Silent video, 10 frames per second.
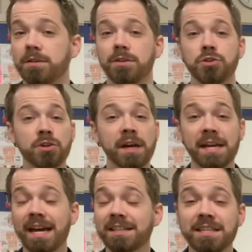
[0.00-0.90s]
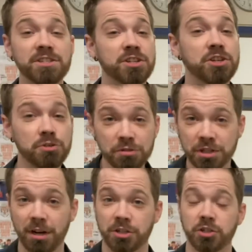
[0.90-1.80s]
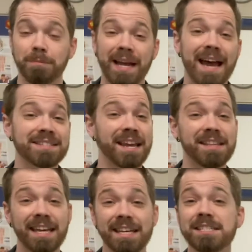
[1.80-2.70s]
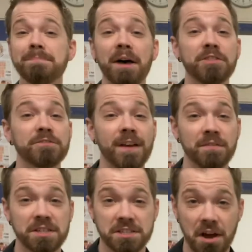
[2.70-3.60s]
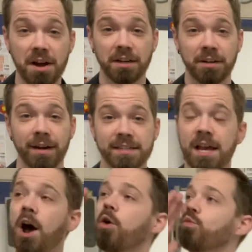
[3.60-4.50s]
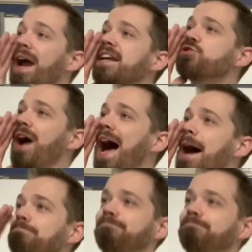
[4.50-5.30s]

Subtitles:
You could connect these to youth culture by asking the kids about their favorite song lyrics. Raindrop!